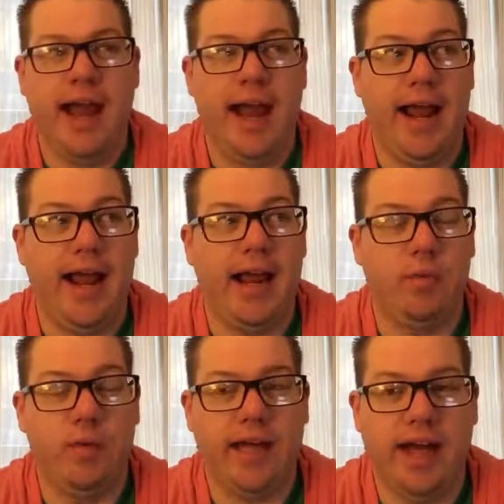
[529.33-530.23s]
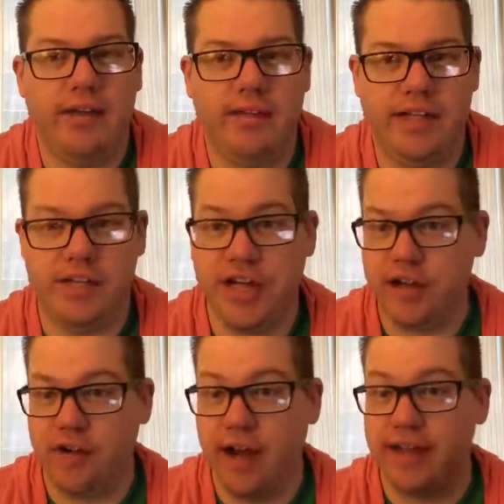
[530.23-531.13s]
and we have these Jet
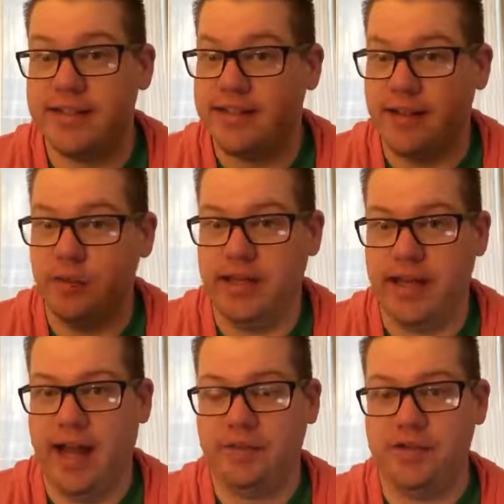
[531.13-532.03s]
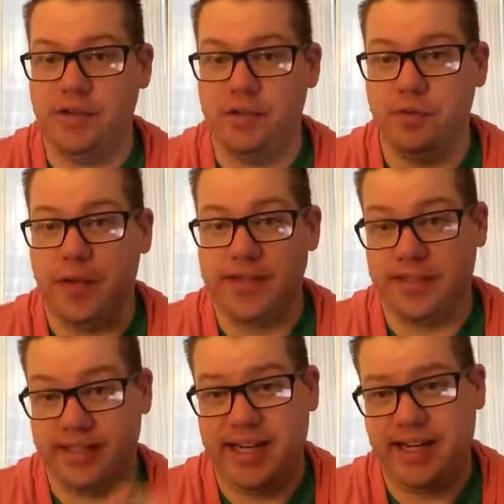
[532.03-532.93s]
Directs that we have to
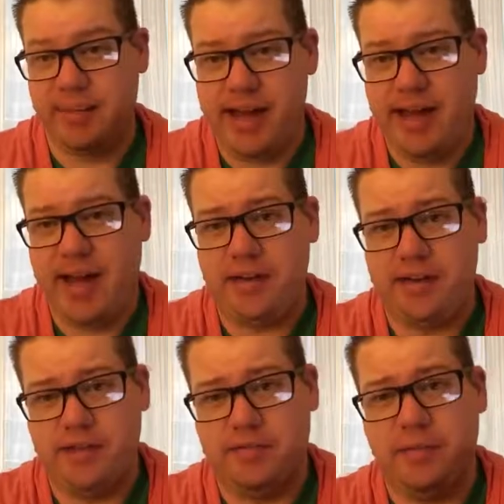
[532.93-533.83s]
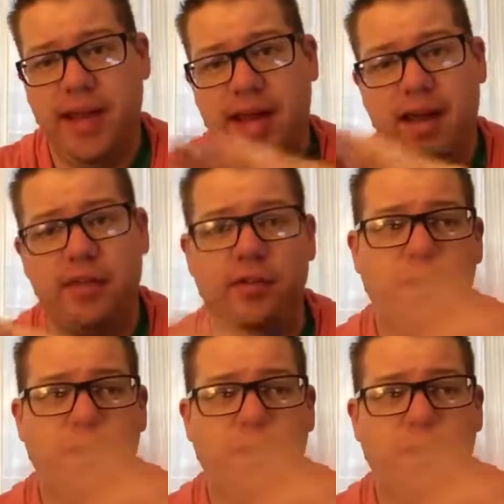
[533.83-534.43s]
basically take the MAC address from that,